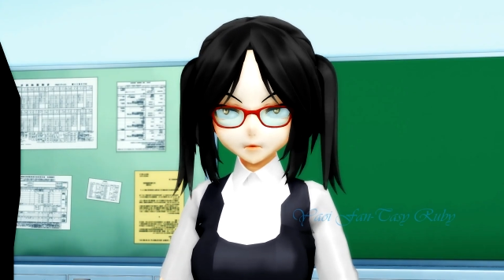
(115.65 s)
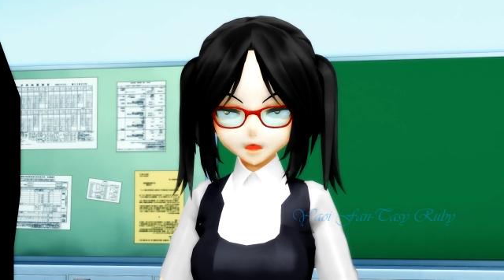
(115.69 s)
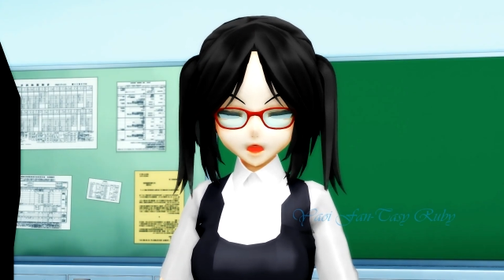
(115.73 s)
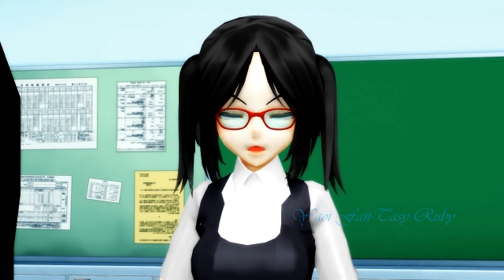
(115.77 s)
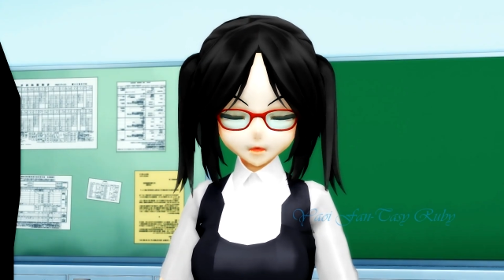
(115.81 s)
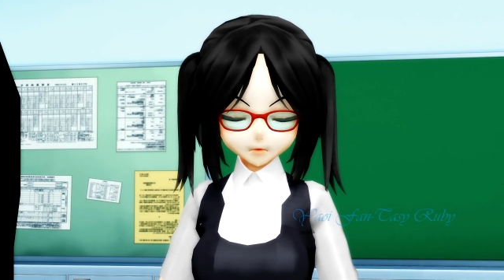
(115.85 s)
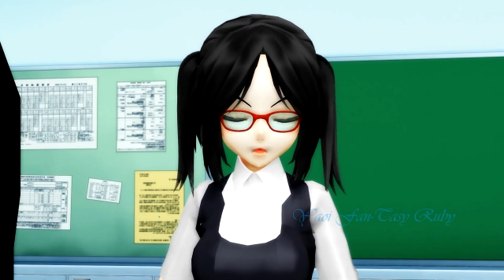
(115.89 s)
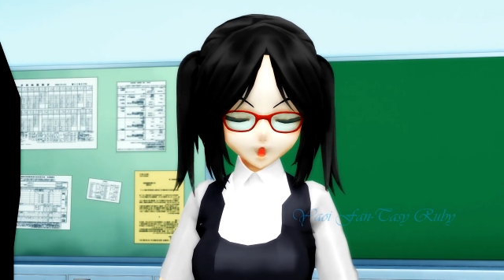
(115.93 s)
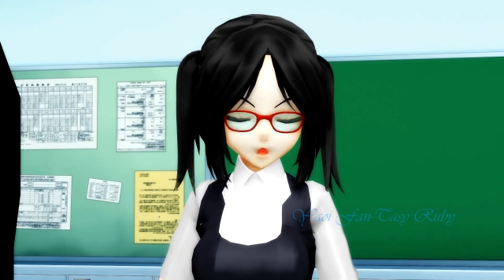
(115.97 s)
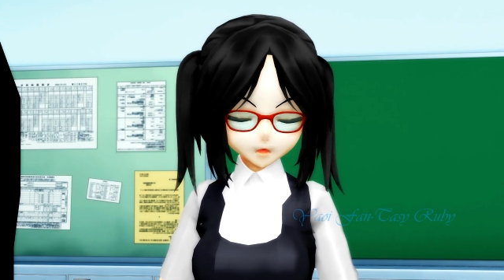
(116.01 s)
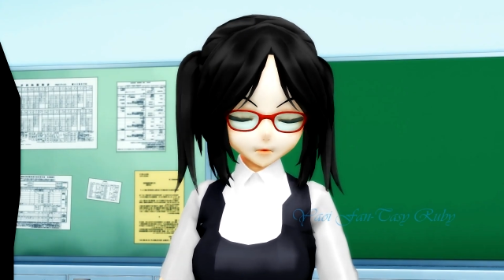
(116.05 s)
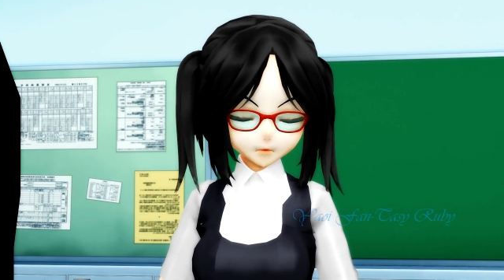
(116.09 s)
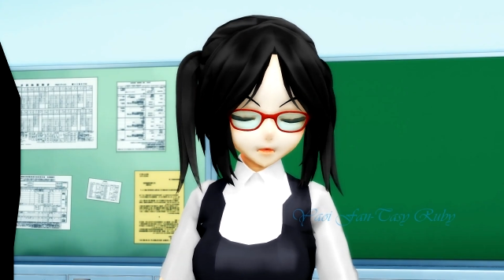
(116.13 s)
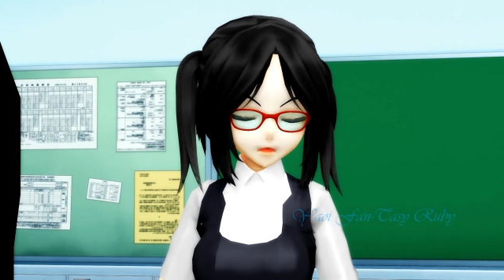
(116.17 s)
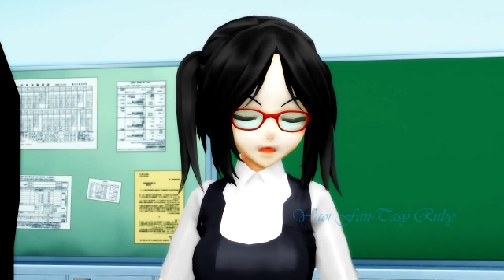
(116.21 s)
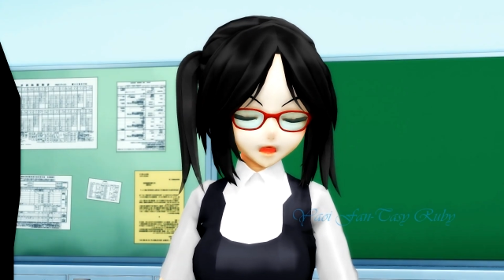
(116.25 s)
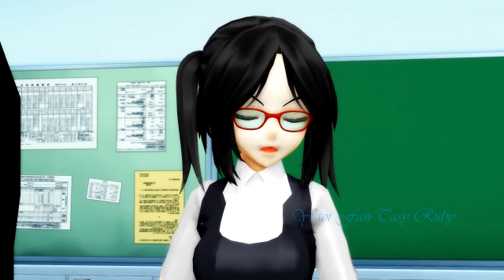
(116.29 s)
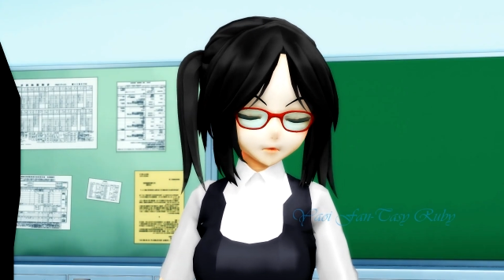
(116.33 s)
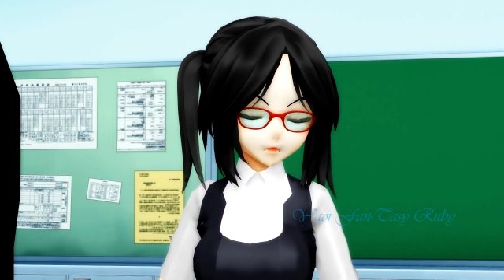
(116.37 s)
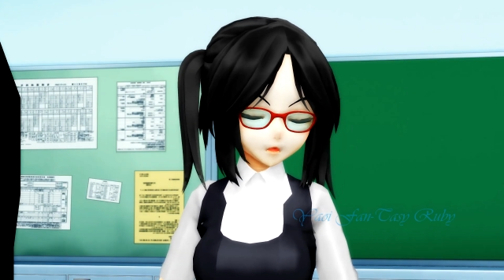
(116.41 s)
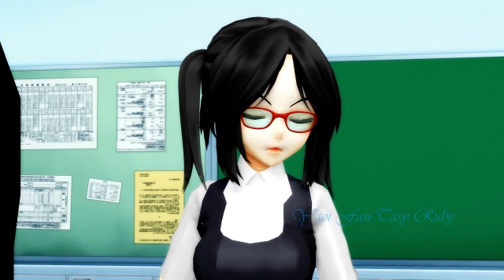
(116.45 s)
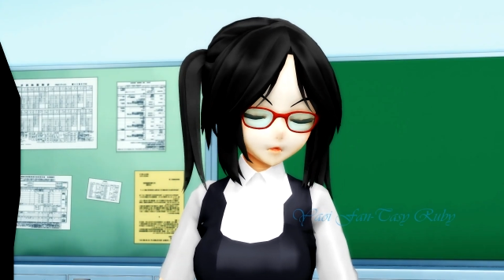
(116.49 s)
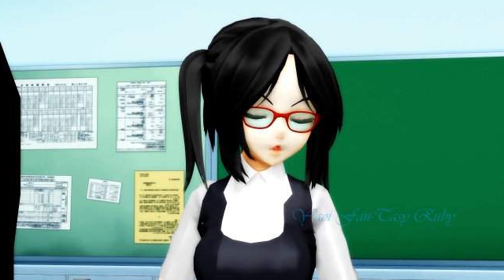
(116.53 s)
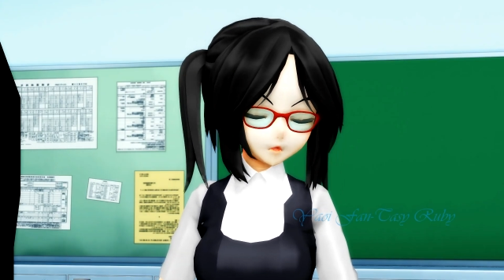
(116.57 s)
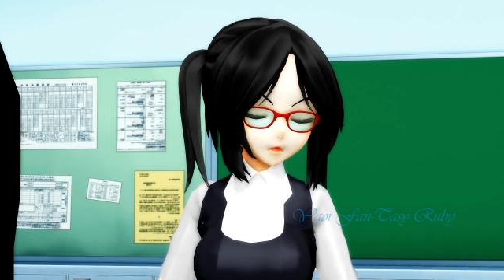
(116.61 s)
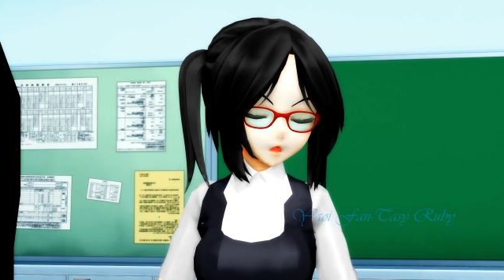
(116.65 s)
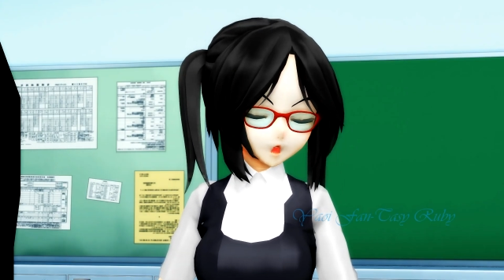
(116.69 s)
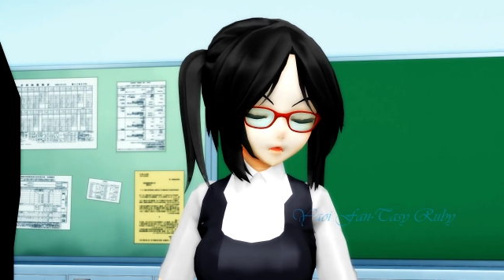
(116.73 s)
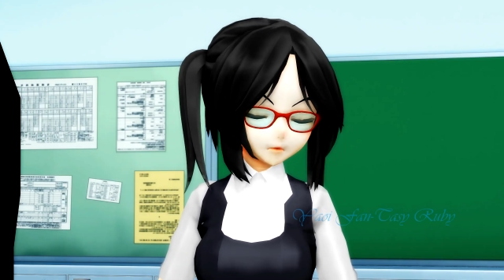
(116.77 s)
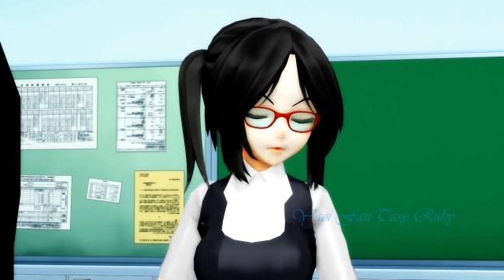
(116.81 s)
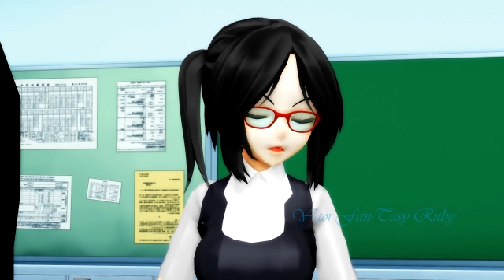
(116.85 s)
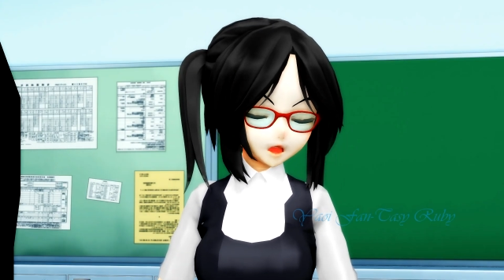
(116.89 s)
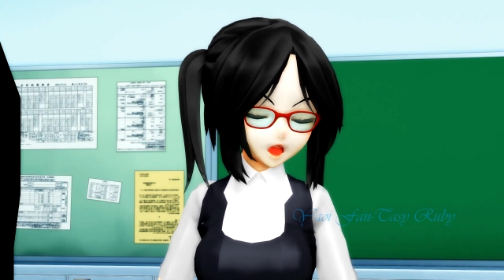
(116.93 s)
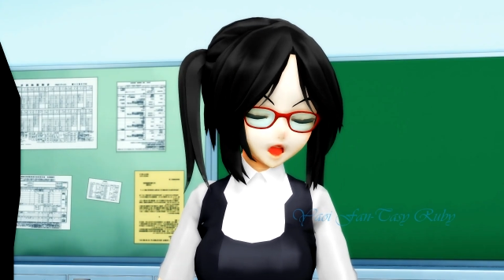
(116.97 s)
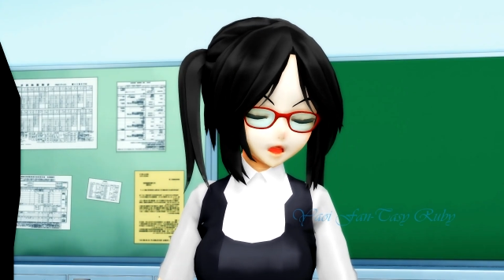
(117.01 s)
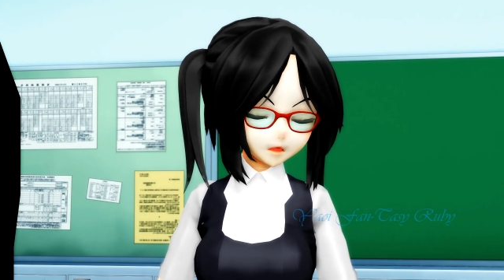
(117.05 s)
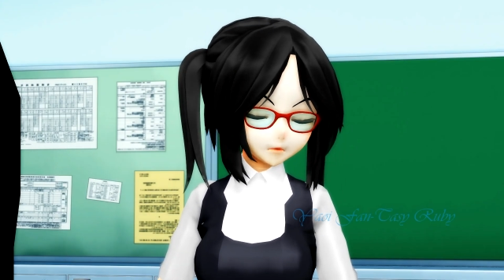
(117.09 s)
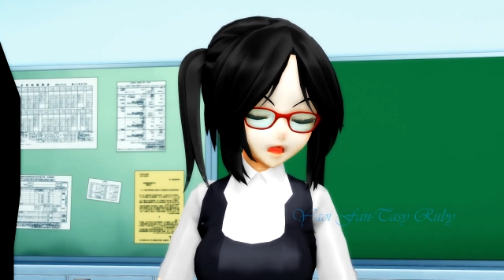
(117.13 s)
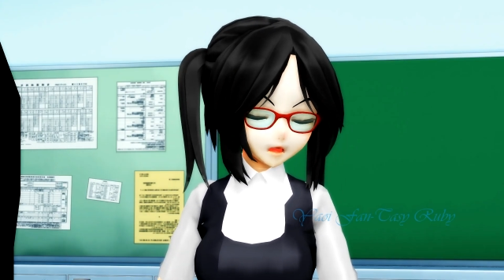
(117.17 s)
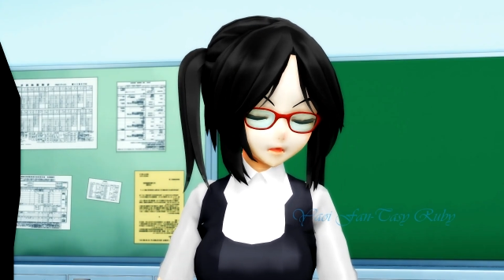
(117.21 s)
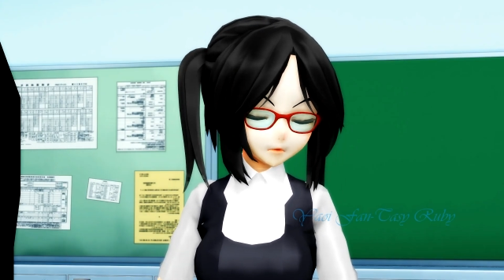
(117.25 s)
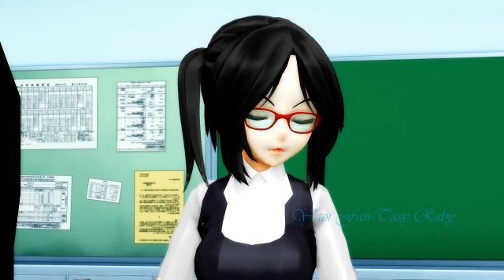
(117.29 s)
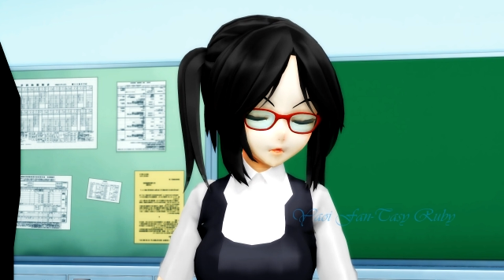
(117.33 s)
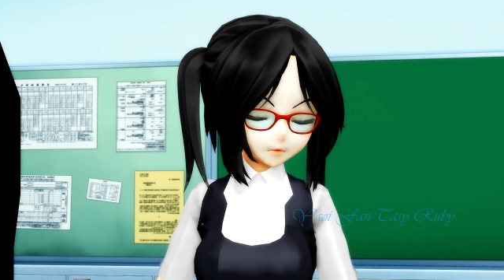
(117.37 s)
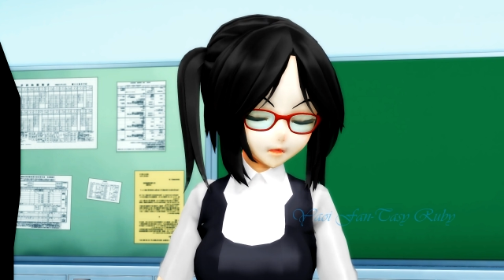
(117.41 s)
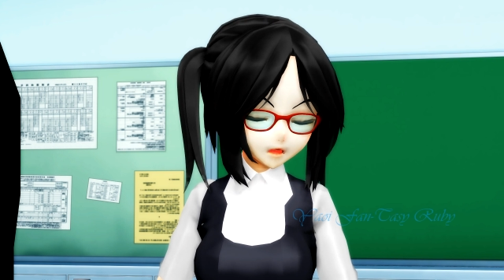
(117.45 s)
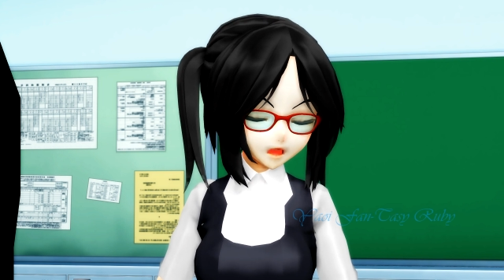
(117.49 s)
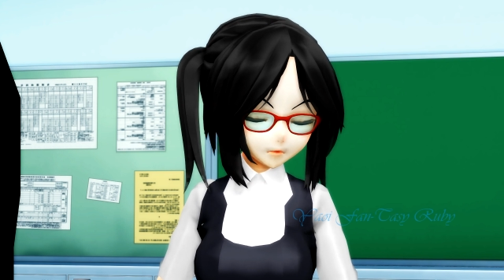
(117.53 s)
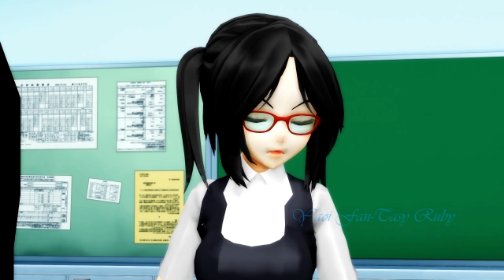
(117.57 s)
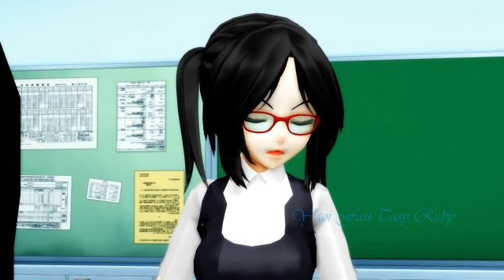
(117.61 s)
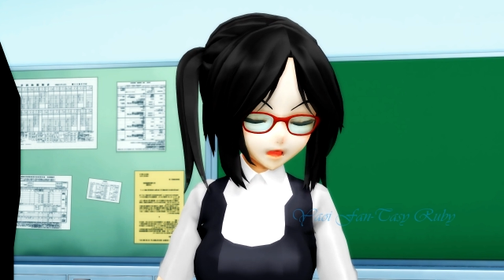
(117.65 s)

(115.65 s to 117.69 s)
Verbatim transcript: and one person who just happened to be